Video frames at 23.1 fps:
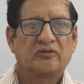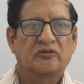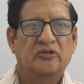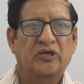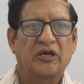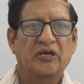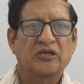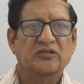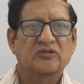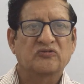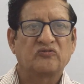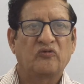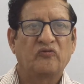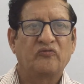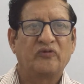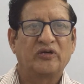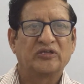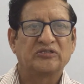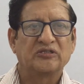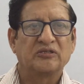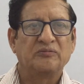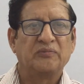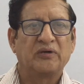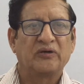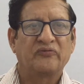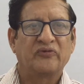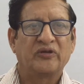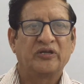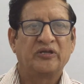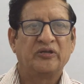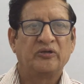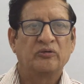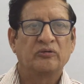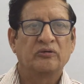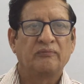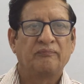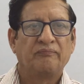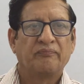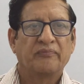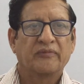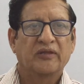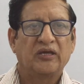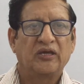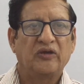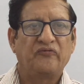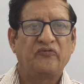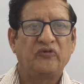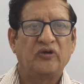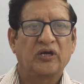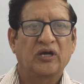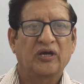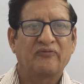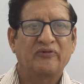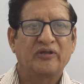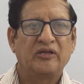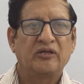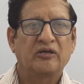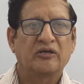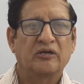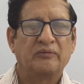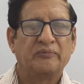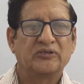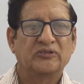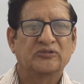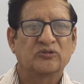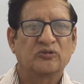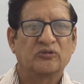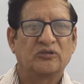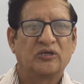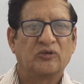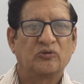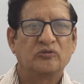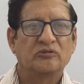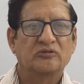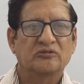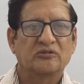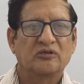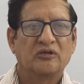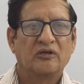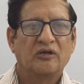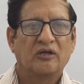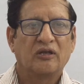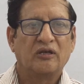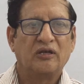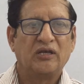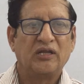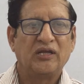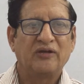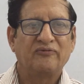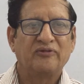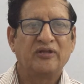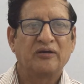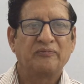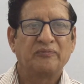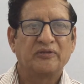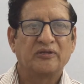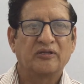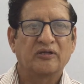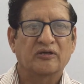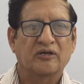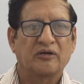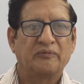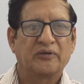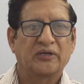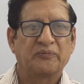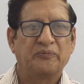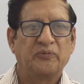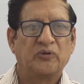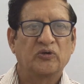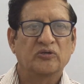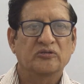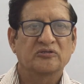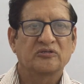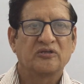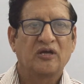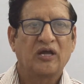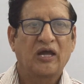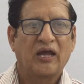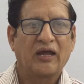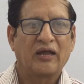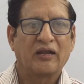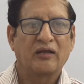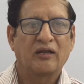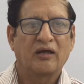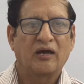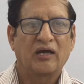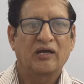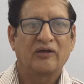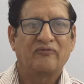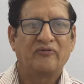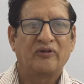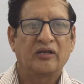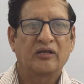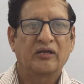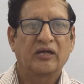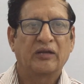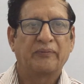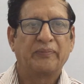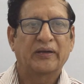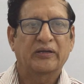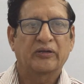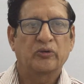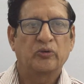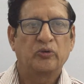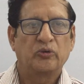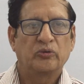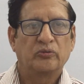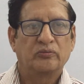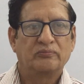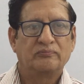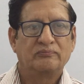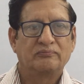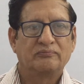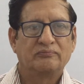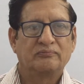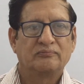Thanks for watching my video. If you have any comments or doubts, leave them in the comment box and I will get back to you.